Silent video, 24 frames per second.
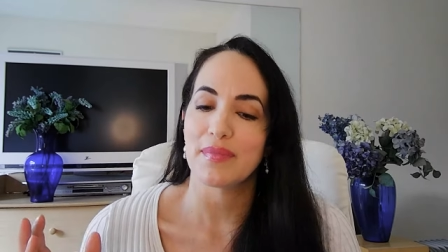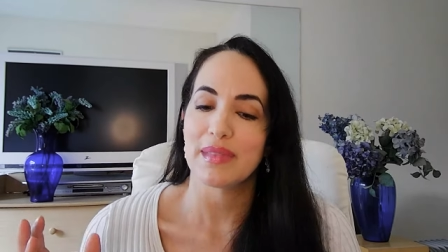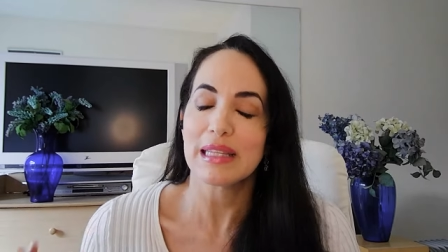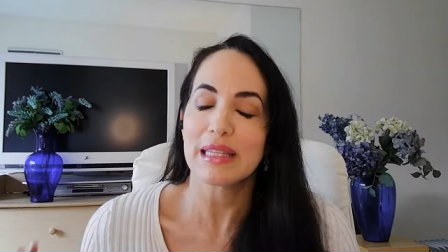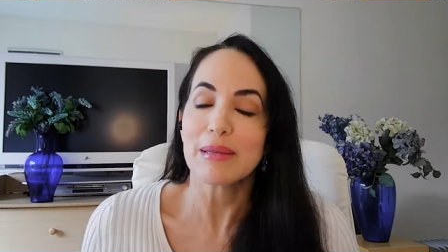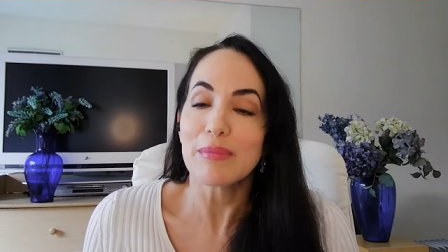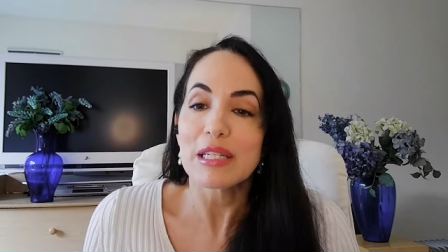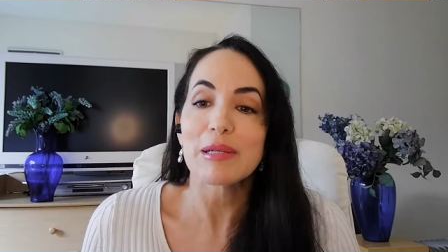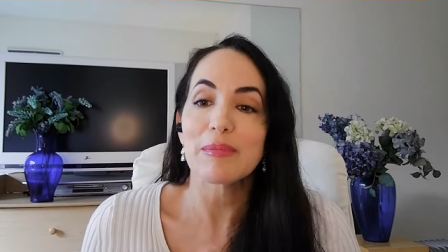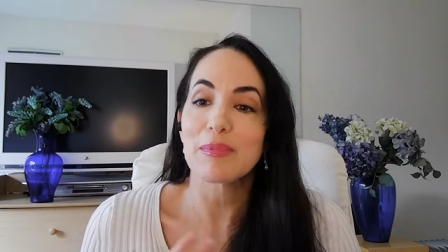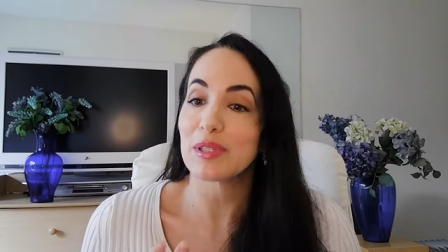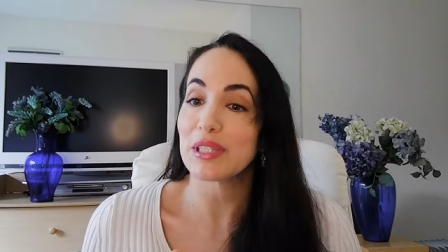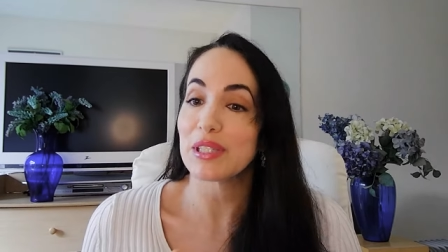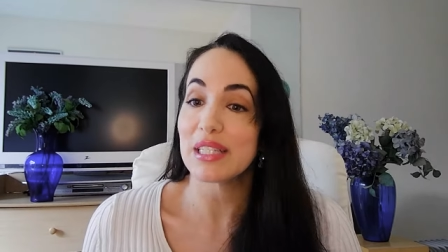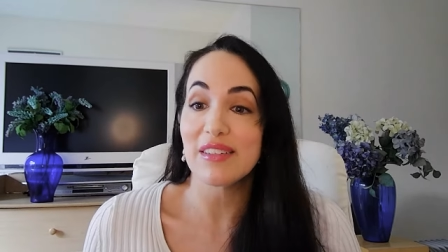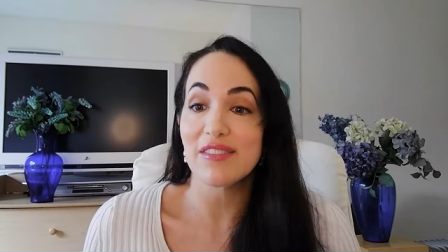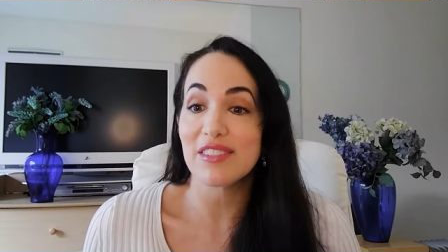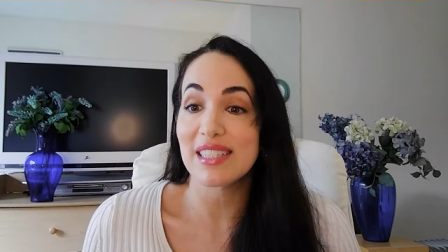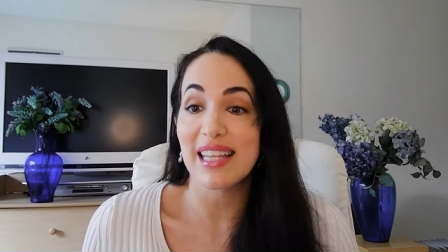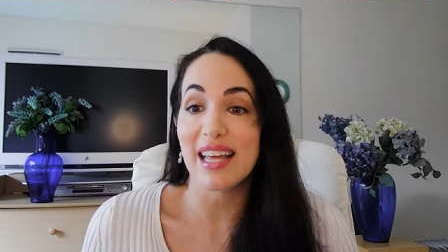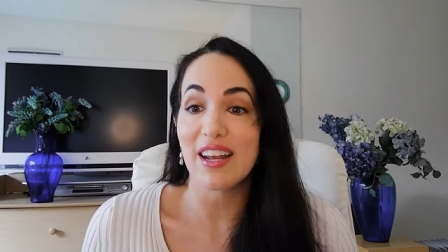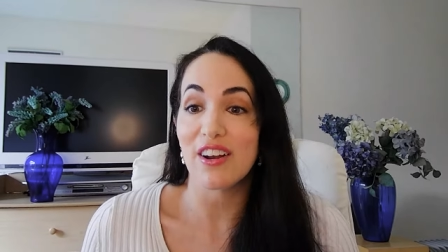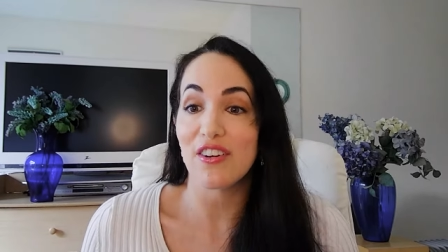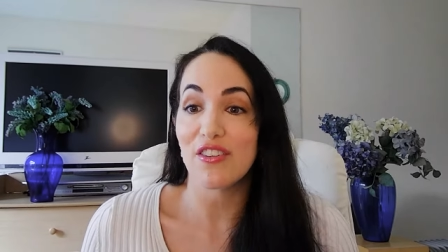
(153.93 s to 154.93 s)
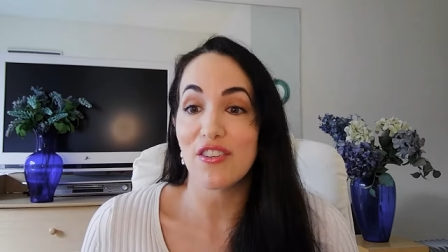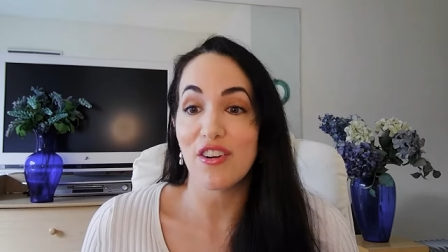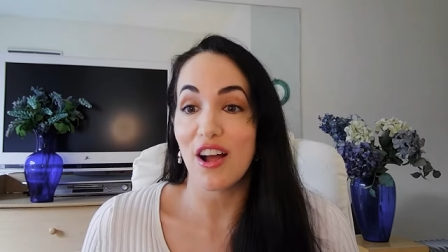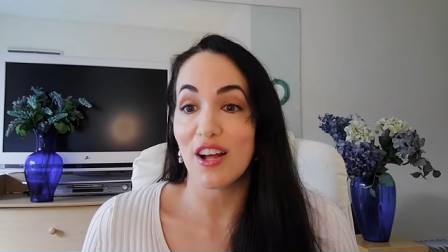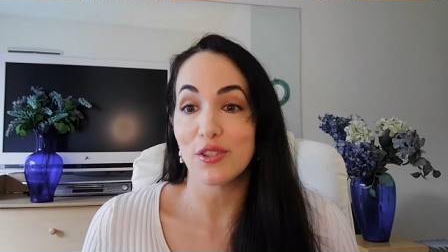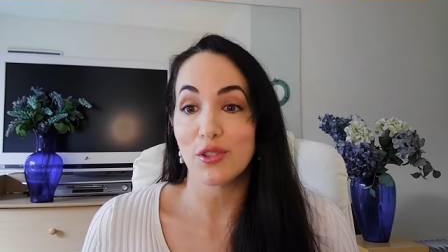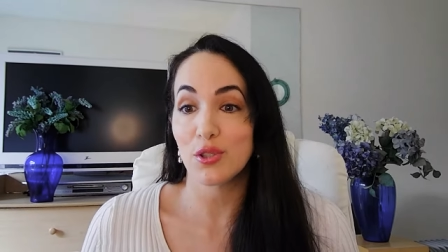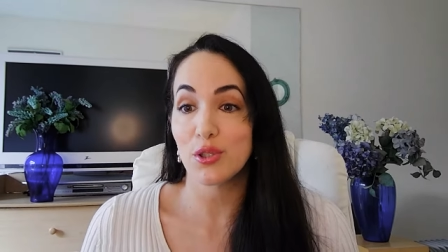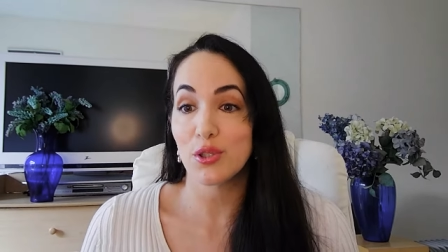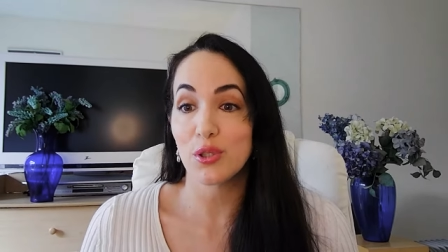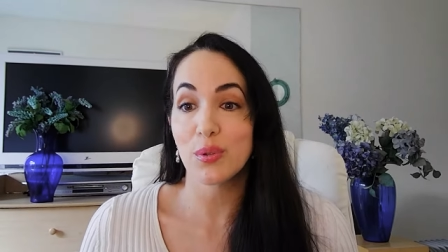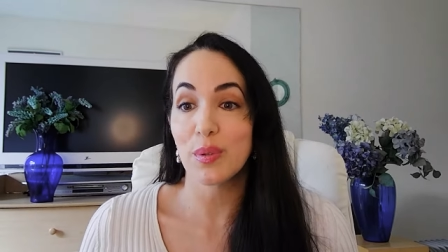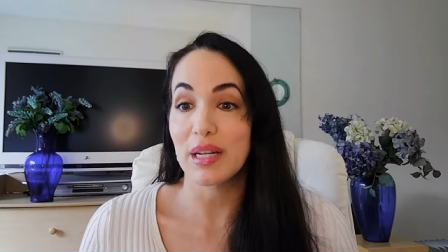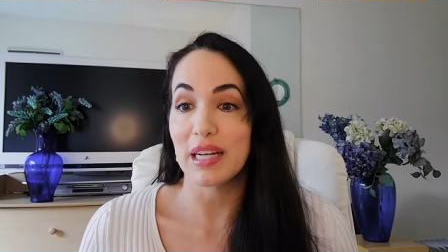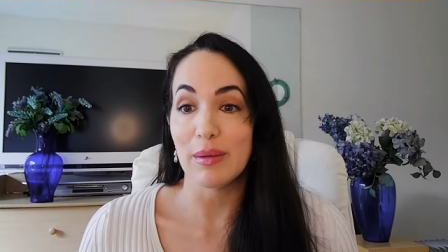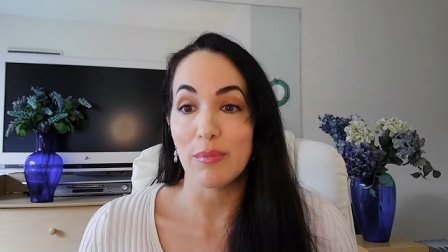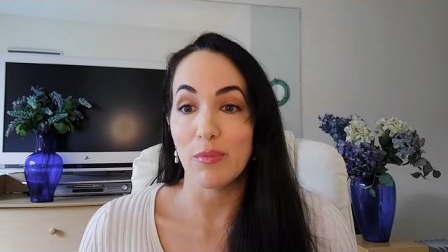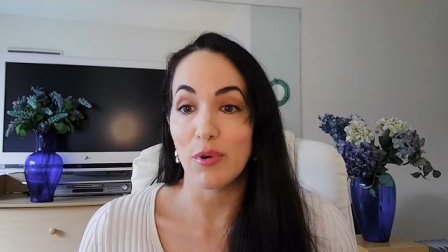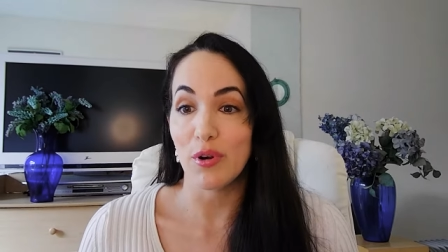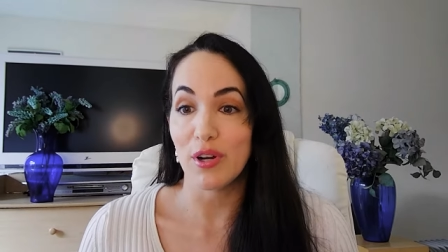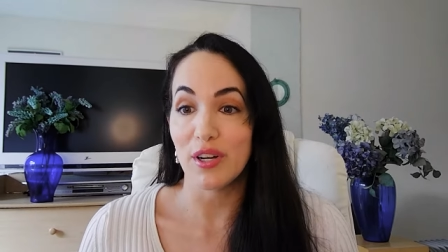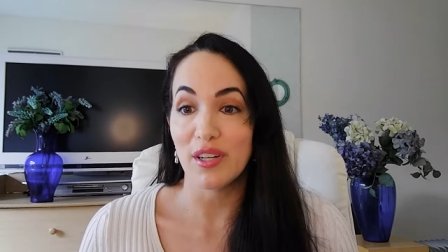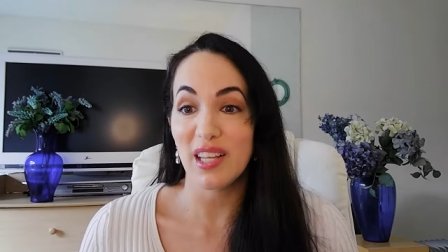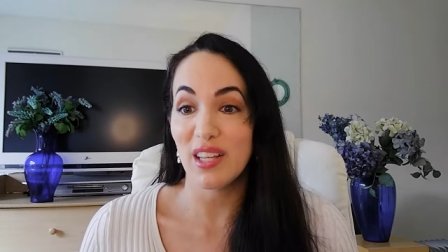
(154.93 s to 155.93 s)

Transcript: limiting beliefs that are not true anymore,